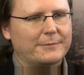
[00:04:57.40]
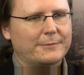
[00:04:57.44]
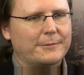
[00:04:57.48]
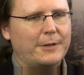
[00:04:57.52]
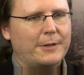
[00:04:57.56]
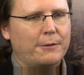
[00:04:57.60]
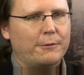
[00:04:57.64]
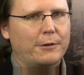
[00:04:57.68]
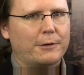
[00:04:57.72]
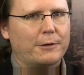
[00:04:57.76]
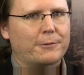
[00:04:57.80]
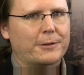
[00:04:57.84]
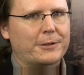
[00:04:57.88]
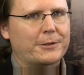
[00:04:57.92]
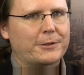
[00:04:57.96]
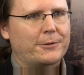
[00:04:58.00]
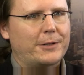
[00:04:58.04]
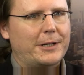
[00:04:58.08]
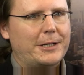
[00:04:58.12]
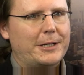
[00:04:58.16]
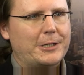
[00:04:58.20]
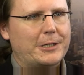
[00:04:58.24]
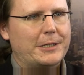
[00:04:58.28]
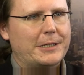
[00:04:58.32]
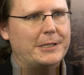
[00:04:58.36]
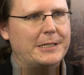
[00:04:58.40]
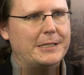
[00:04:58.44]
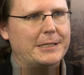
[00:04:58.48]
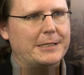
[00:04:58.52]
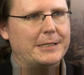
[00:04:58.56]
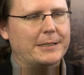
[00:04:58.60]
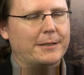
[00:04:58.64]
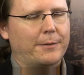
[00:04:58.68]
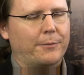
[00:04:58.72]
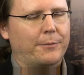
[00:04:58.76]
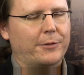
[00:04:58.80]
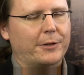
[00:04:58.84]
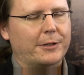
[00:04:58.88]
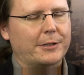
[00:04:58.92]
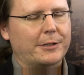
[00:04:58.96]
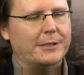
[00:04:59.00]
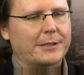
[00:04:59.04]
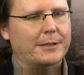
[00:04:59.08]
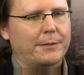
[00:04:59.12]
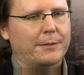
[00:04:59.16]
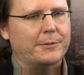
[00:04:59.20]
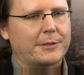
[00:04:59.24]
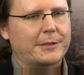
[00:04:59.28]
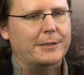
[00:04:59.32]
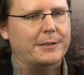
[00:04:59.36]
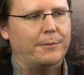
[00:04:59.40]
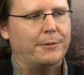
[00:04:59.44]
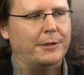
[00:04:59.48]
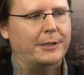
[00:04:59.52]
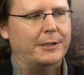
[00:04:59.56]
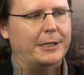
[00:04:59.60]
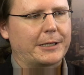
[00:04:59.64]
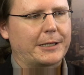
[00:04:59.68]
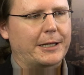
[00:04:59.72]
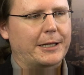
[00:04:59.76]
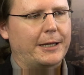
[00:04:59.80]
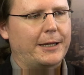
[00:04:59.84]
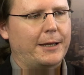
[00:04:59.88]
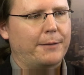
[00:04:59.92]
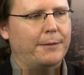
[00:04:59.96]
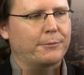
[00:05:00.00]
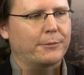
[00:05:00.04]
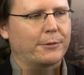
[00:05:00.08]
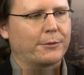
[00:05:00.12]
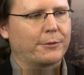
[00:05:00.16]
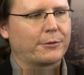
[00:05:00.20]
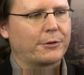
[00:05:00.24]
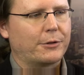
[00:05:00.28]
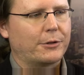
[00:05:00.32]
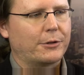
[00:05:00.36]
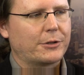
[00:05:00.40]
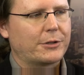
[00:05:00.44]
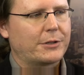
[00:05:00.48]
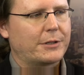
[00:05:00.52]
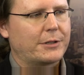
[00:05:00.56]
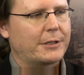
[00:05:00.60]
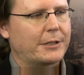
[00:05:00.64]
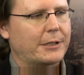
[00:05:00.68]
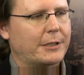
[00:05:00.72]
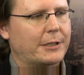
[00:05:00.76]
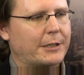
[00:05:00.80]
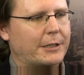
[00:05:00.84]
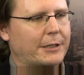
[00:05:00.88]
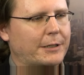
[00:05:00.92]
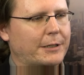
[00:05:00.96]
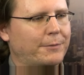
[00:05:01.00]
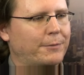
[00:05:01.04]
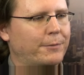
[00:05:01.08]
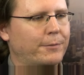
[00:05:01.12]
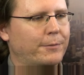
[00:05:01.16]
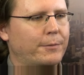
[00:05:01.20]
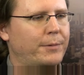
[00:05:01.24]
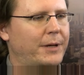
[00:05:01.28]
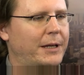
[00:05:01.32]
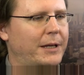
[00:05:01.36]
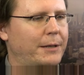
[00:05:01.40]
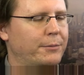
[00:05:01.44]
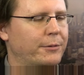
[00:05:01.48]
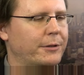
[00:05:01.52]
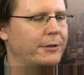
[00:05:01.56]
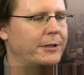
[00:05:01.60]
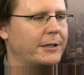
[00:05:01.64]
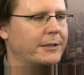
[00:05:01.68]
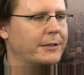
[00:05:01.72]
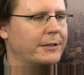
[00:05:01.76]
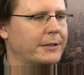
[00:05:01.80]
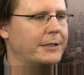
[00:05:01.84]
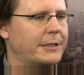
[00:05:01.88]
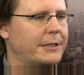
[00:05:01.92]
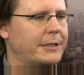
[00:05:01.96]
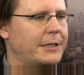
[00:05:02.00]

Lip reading: Well, frustration is something that can happen, of course. If a paper doesn't